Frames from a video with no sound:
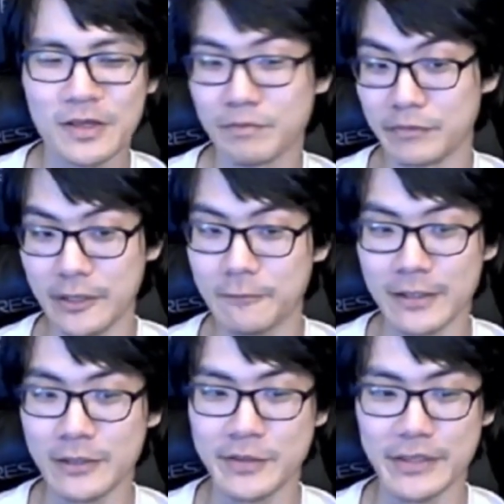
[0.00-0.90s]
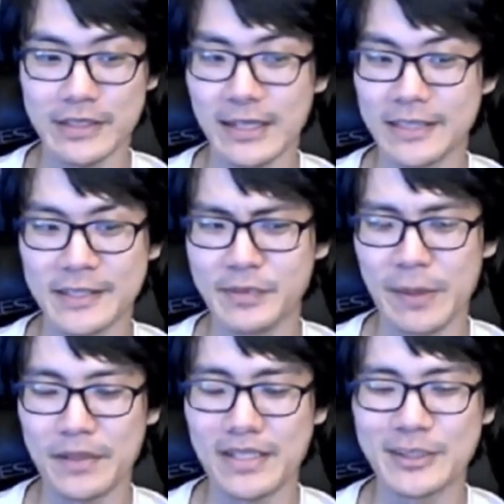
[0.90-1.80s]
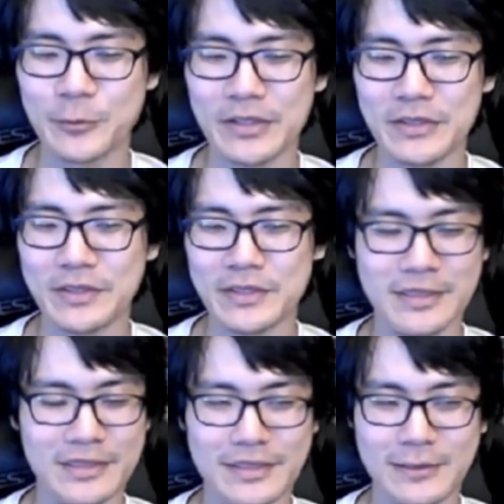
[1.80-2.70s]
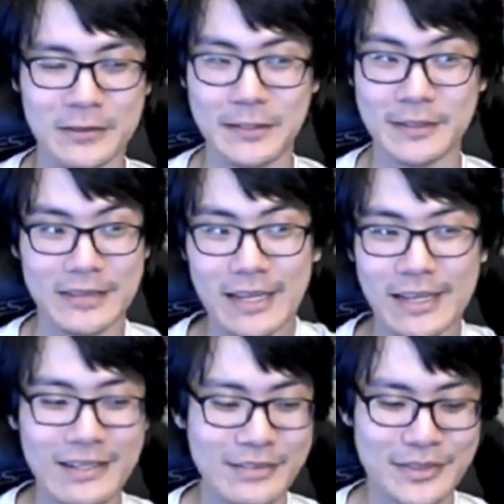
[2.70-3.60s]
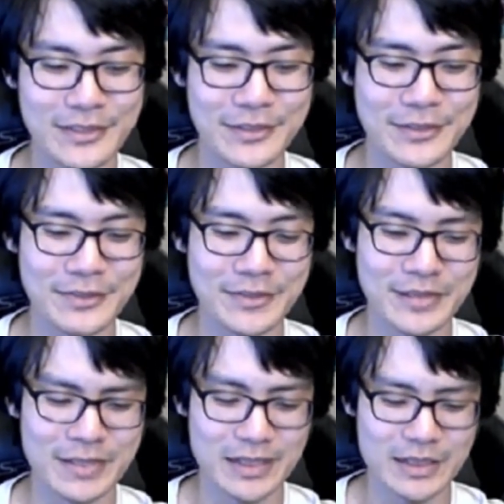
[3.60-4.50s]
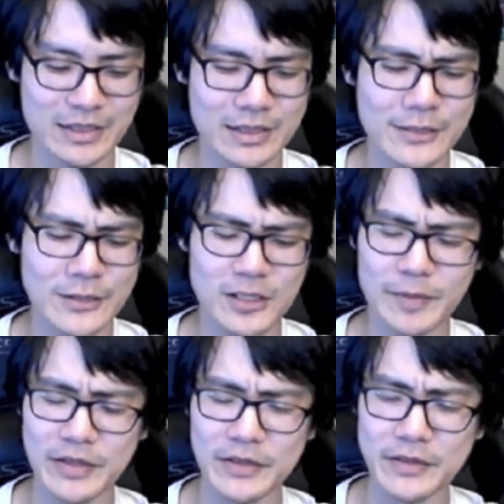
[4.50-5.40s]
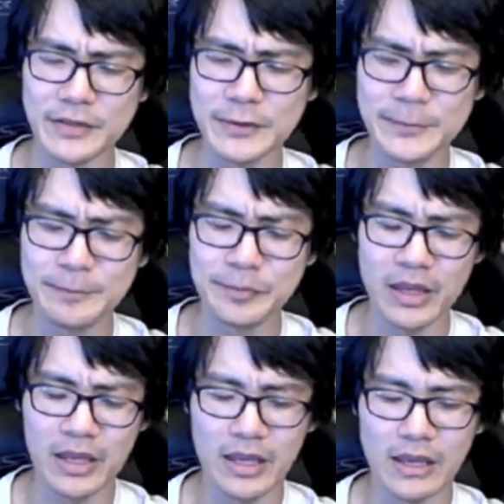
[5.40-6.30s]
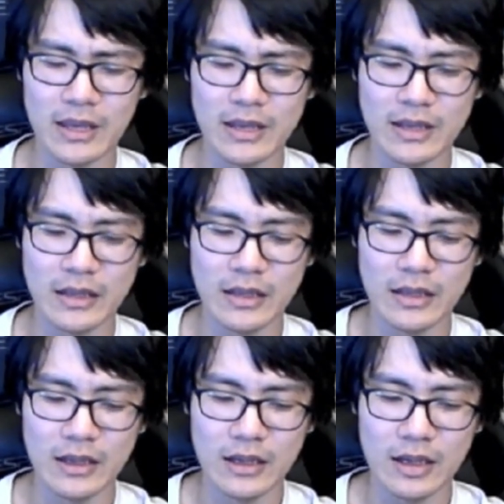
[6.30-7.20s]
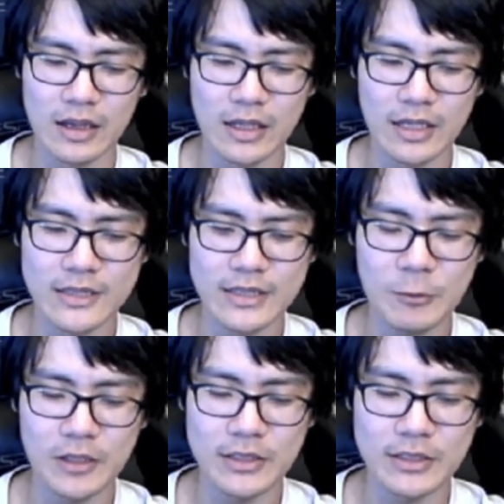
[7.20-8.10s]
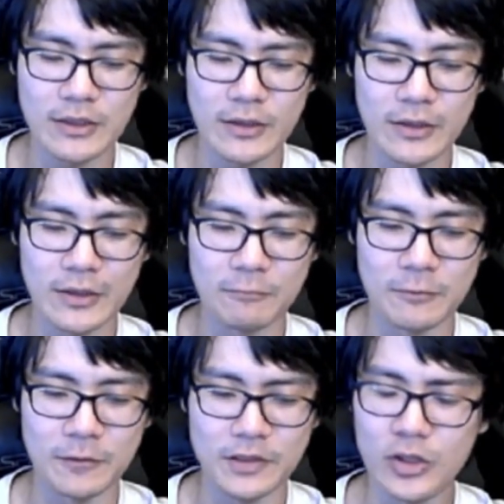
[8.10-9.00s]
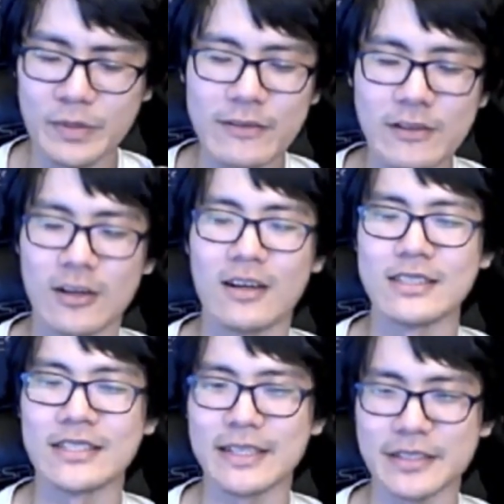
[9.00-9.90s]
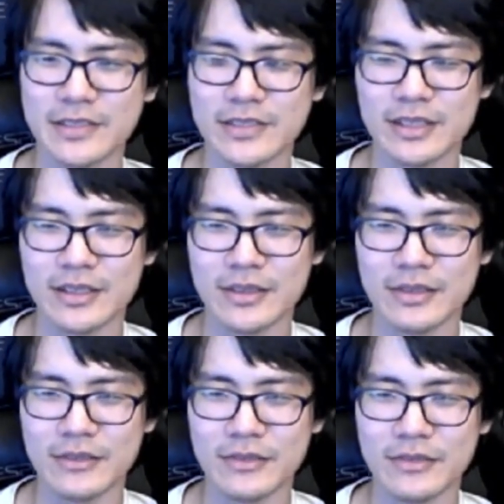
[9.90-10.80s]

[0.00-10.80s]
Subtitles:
big victories like that. I think it's my biggest win to this day. So yeah, let's talk about it a little. And I guess I want to start off with a little bit of context of